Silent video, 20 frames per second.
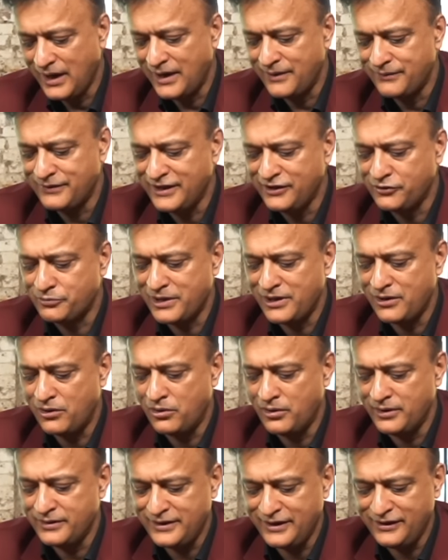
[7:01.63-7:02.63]

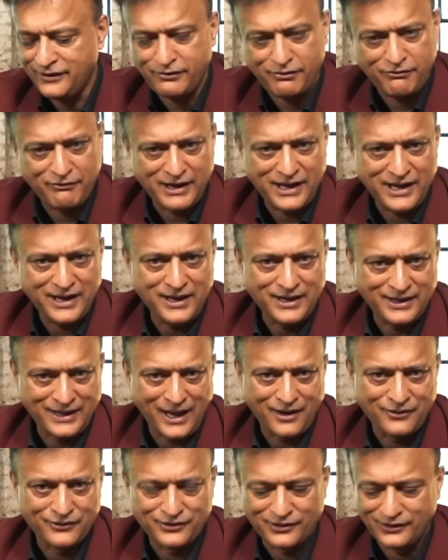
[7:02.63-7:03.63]
These 3
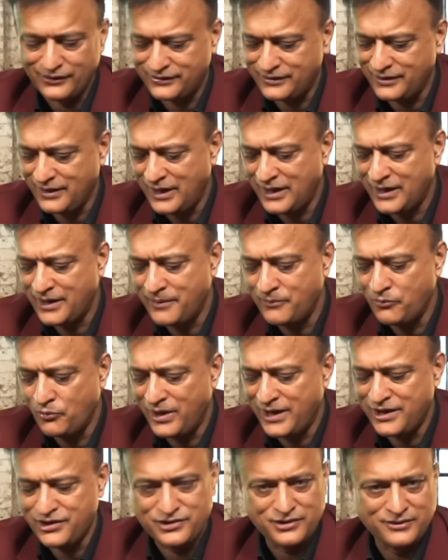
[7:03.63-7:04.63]
councils were
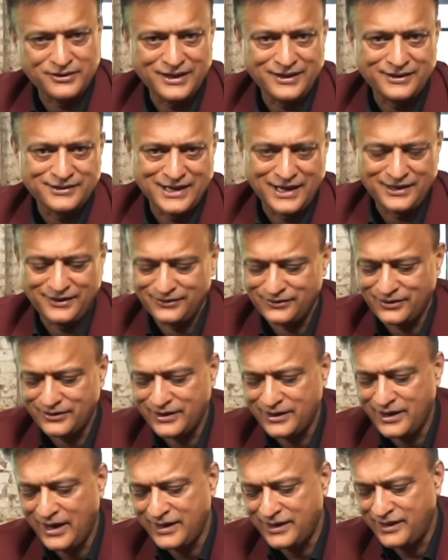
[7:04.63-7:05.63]
issued these letters on the
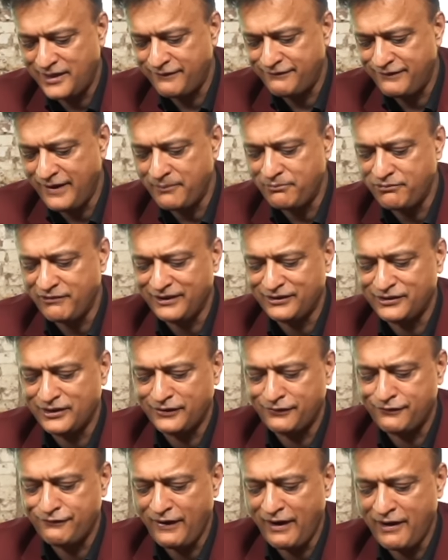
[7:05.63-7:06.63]
9th of February, so
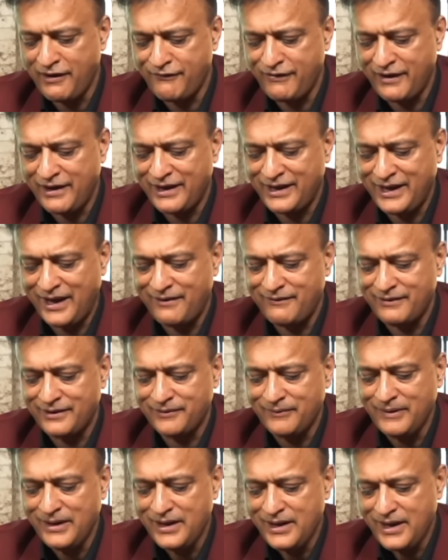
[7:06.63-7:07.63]
it's very, very current.
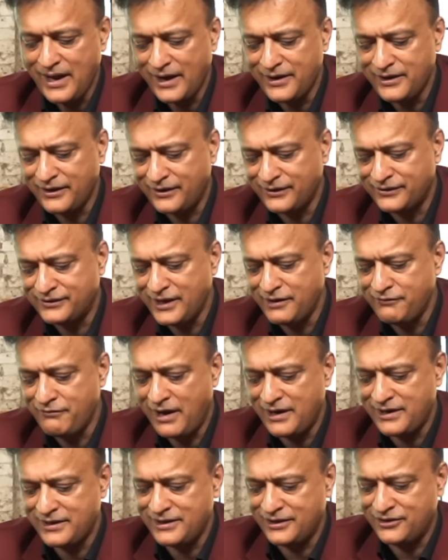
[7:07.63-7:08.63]
And you can see
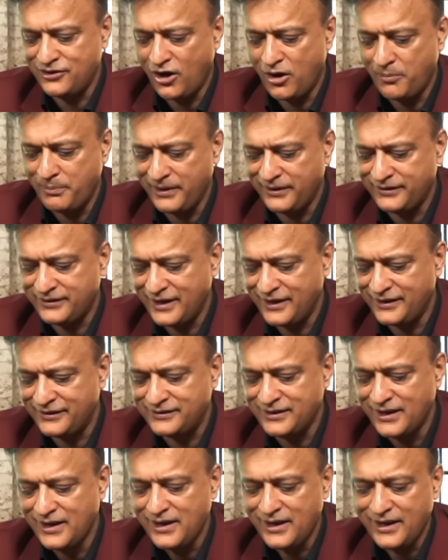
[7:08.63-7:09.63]
right at the top it
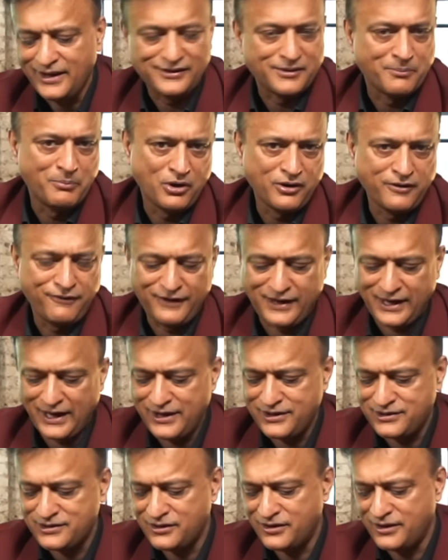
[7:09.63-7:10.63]
says it's a
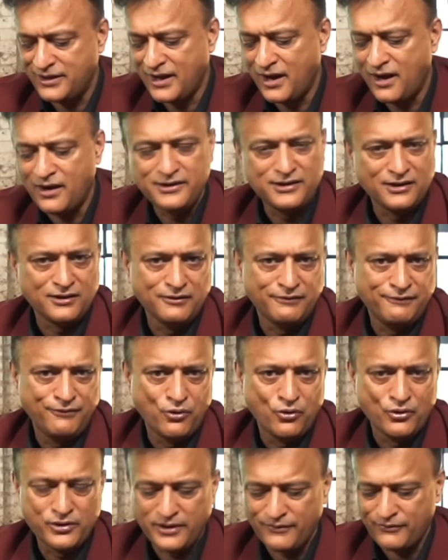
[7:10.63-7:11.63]
modification to the Article
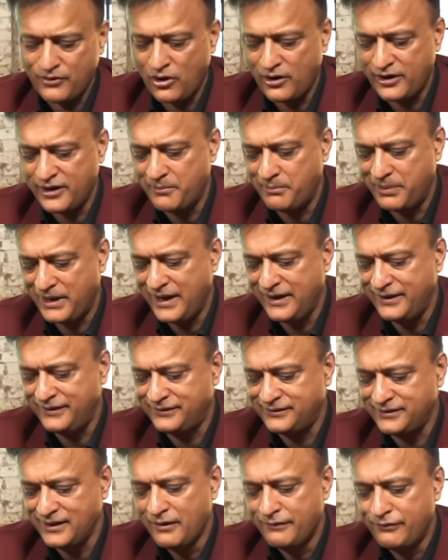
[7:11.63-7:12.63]
4 you've got in
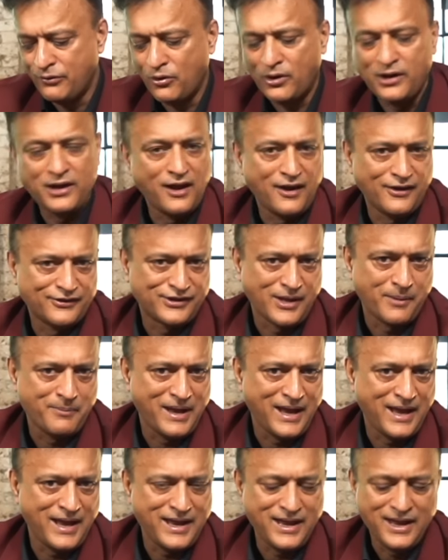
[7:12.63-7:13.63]
place for Class
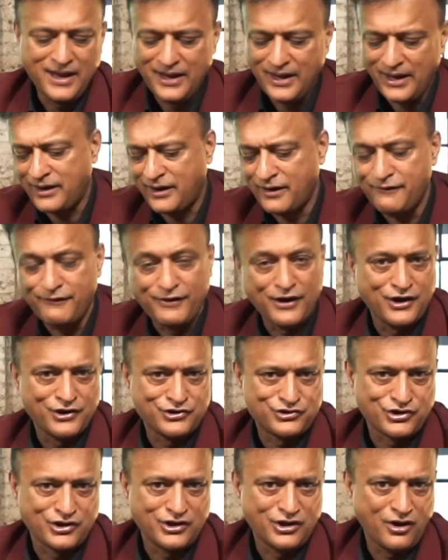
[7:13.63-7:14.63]
MA
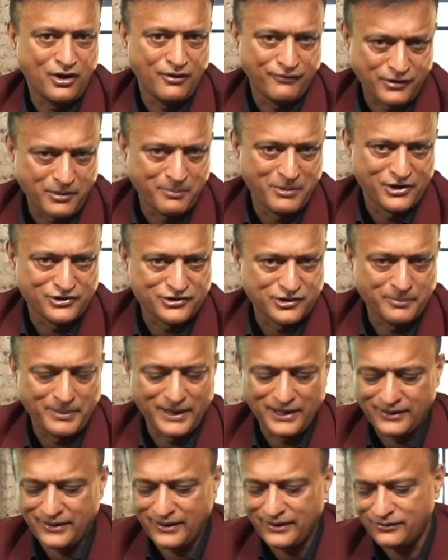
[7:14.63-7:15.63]
conversion of commercial
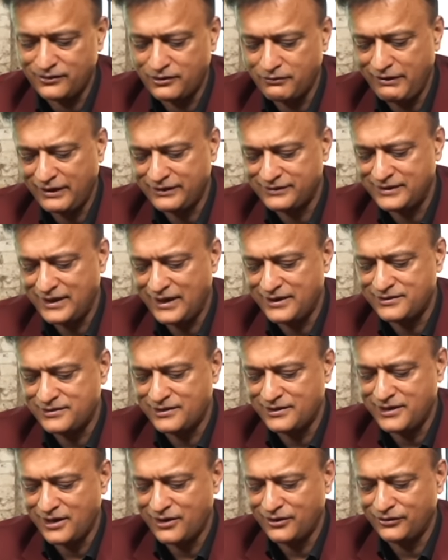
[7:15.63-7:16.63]
buildings to
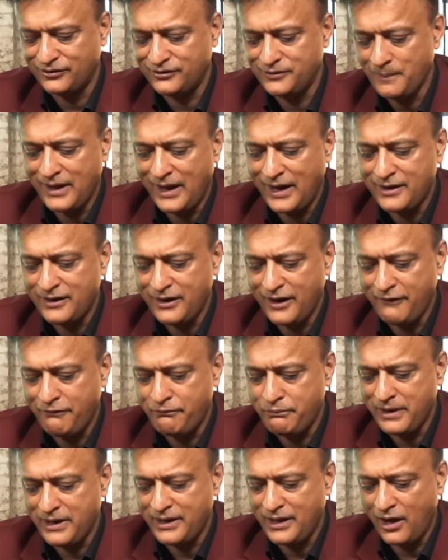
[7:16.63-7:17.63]
residential use. And if
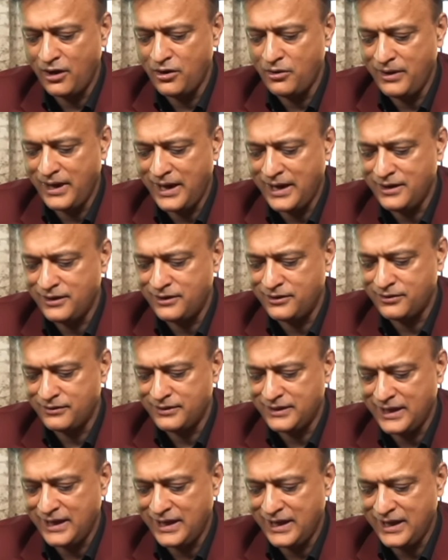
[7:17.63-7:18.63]
we go into
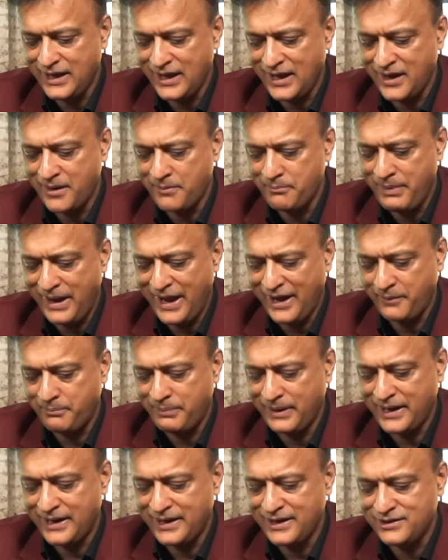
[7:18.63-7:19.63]
the back
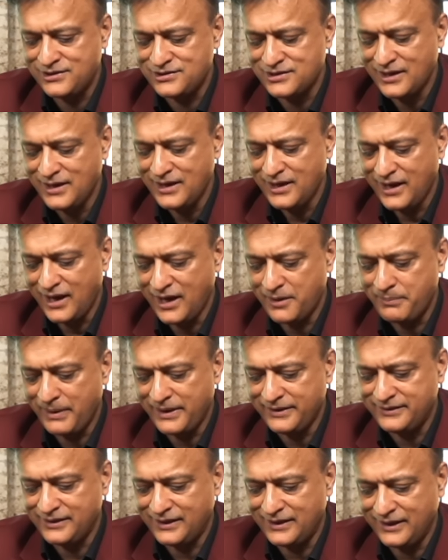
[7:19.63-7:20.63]
page, it
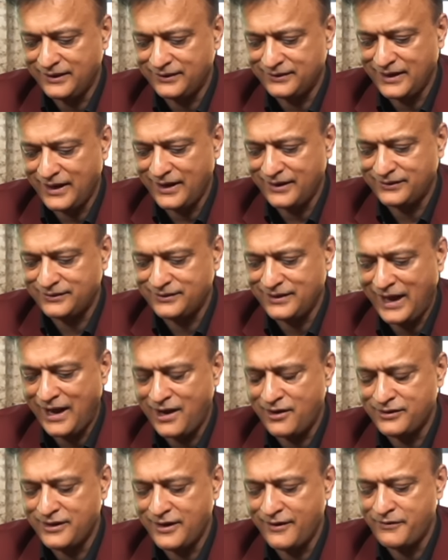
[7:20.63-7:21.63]
basically says
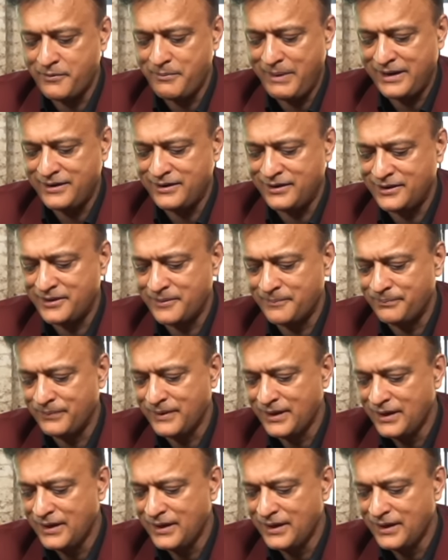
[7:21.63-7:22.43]
how they've amended them.